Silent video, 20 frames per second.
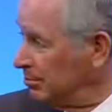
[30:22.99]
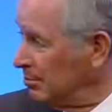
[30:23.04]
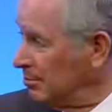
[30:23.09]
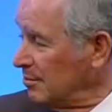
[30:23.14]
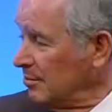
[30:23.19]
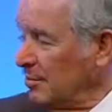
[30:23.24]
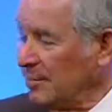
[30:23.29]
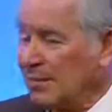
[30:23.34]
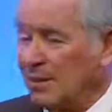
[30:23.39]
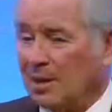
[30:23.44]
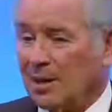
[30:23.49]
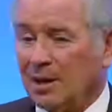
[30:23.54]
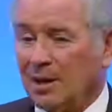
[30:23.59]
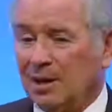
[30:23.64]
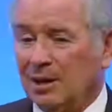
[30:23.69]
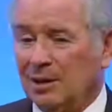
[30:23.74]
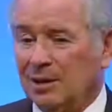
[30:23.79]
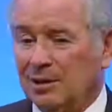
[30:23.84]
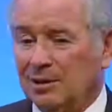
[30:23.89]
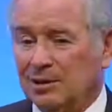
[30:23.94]

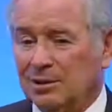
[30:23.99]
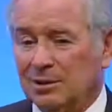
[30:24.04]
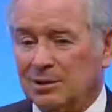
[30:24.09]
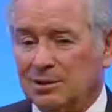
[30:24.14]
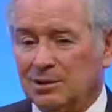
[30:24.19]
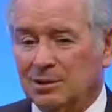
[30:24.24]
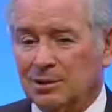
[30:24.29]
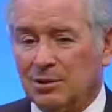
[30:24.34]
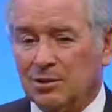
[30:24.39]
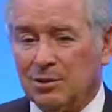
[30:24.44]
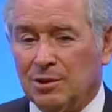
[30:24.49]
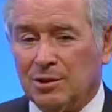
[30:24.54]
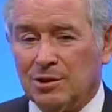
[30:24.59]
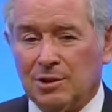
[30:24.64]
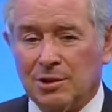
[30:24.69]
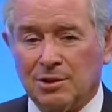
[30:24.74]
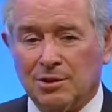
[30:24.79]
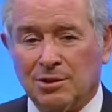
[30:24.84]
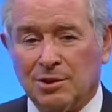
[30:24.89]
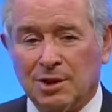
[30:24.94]
Yeah. And so the
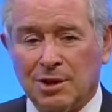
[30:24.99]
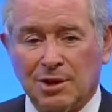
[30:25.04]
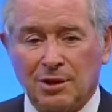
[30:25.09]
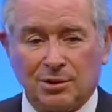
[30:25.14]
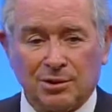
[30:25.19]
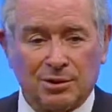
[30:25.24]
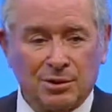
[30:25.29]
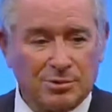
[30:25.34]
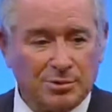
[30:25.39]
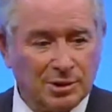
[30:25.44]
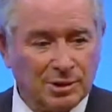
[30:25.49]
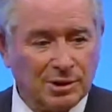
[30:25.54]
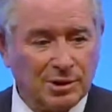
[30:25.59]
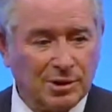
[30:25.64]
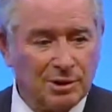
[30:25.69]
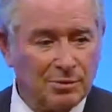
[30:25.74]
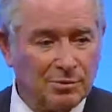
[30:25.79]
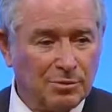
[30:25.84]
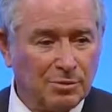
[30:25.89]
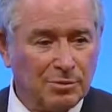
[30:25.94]
deal that
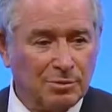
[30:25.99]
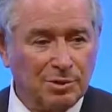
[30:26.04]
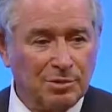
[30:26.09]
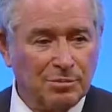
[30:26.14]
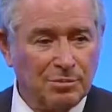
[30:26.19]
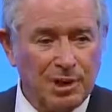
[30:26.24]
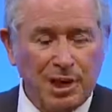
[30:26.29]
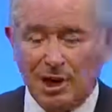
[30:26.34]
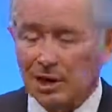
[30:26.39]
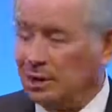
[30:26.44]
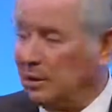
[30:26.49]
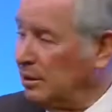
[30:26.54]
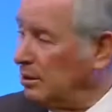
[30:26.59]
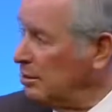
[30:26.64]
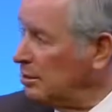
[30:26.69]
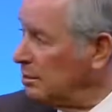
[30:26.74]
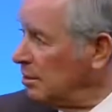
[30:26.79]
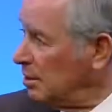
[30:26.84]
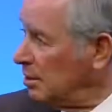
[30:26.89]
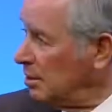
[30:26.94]
ultimately will be
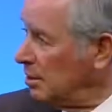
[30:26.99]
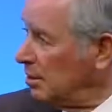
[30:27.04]
made,